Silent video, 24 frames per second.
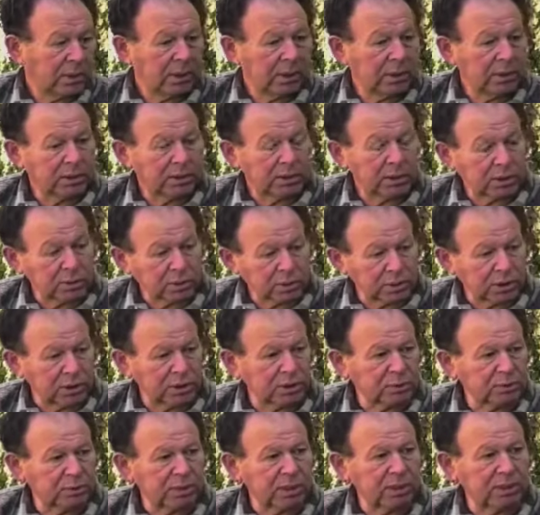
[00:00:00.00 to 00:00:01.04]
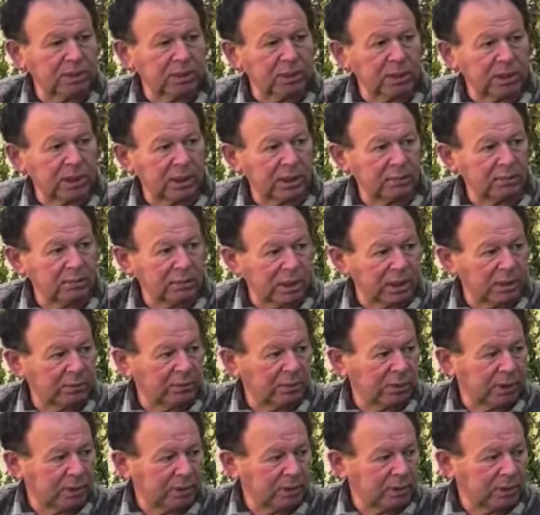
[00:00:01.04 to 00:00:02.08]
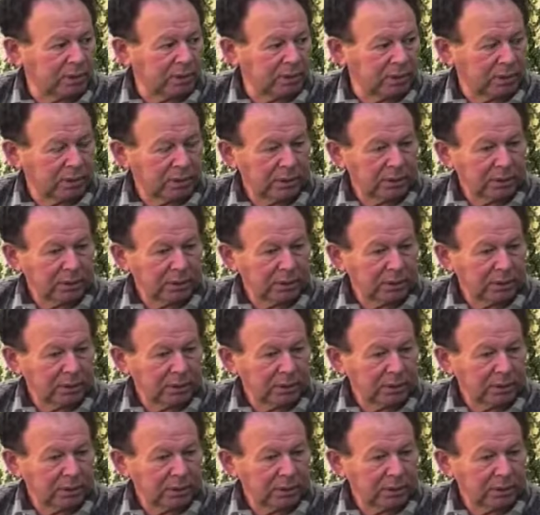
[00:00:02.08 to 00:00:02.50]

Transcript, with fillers: And socialist party like my party,